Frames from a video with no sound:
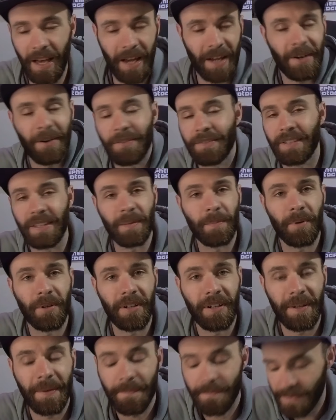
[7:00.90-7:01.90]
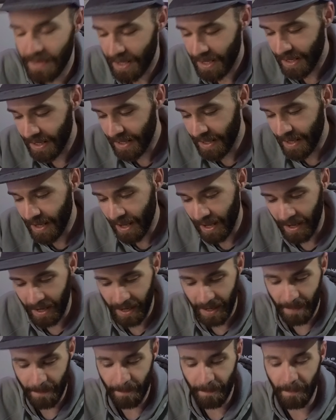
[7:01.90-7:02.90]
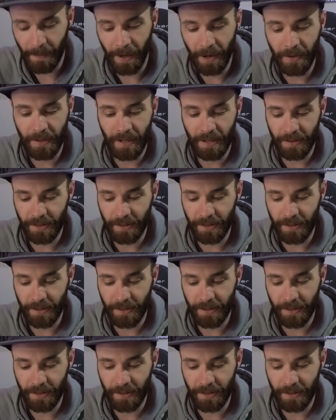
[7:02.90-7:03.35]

I don't see the point in it. My only